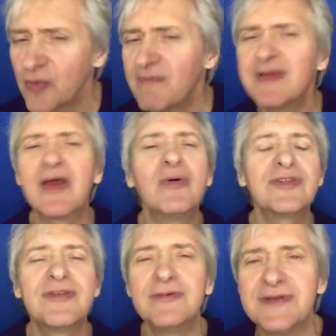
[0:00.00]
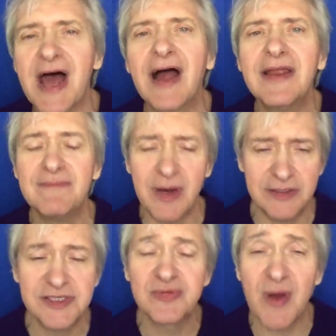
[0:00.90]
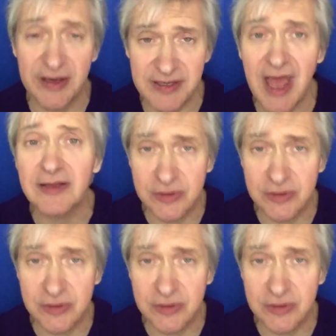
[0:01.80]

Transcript: We've been going through nine months right now.